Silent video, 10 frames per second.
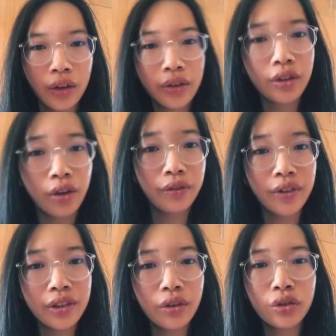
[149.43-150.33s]
So,
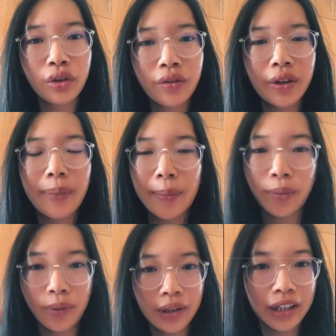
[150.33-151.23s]
Physical Geography Paper
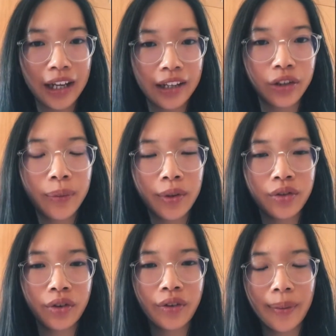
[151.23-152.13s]
1 and Human
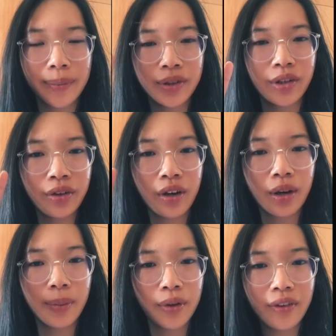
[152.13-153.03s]
Geography Paper 2
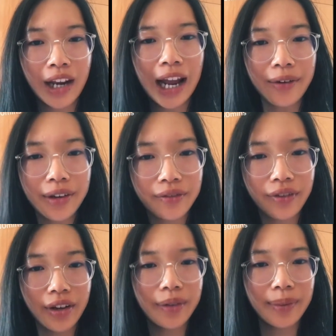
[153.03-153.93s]
are both an hour and
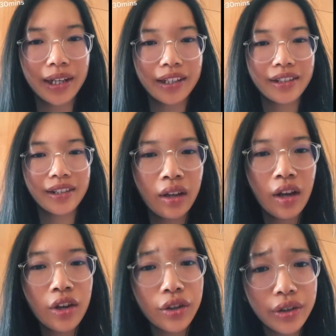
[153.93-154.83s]
30 minutes.
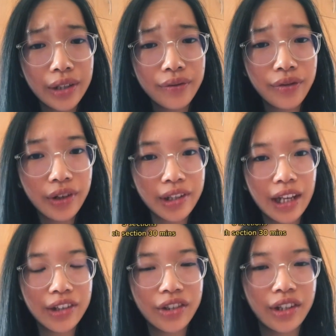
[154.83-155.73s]
You sit three
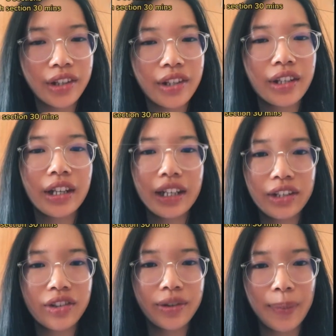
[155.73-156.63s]
sections in
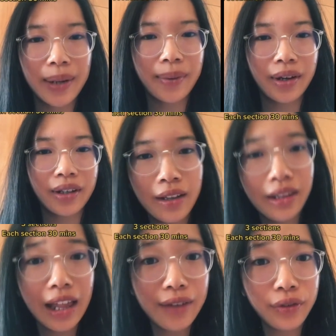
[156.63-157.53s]
each paper.
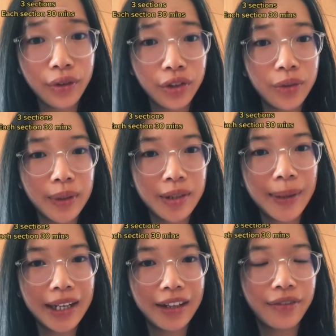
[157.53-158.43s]
Therefore, you should be
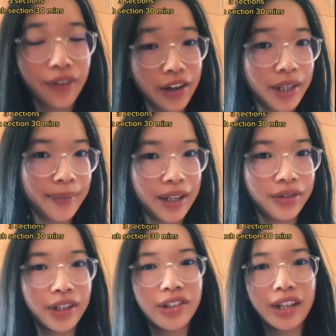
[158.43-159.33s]
spending 30 minutes
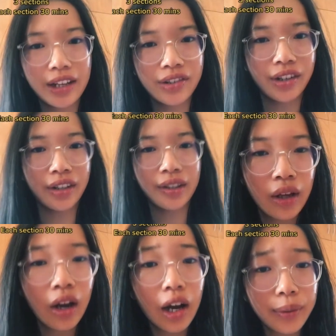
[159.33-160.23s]
on each section.
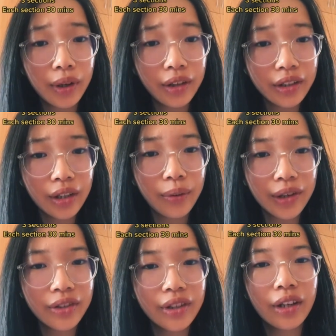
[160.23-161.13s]
I would answer the
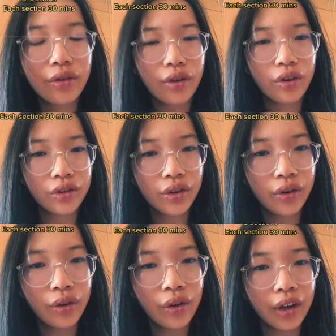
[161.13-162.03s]
questions in chronological
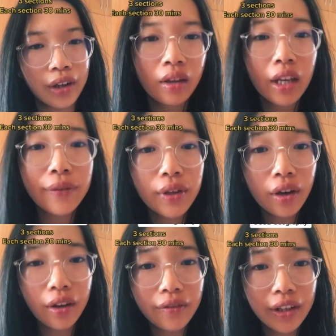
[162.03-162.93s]
order. If you
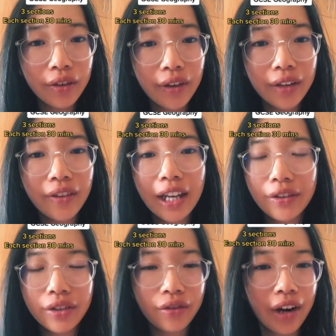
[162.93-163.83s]
can't think of anything
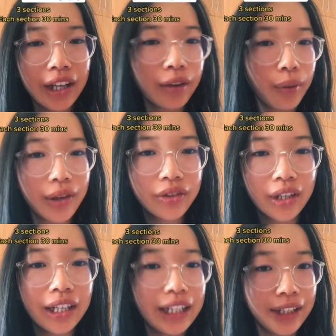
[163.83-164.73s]
else to write in a
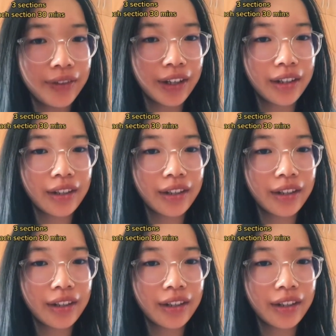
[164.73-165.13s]
question, leave it.